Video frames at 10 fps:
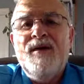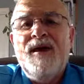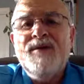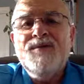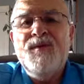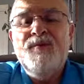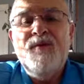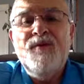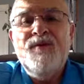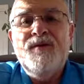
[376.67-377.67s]
has been
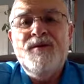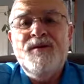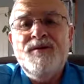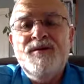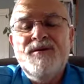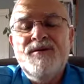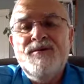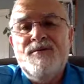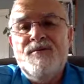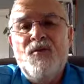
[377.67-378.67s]
moved to
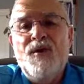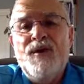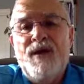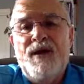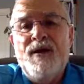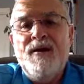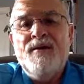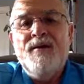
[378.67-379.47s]
week 8.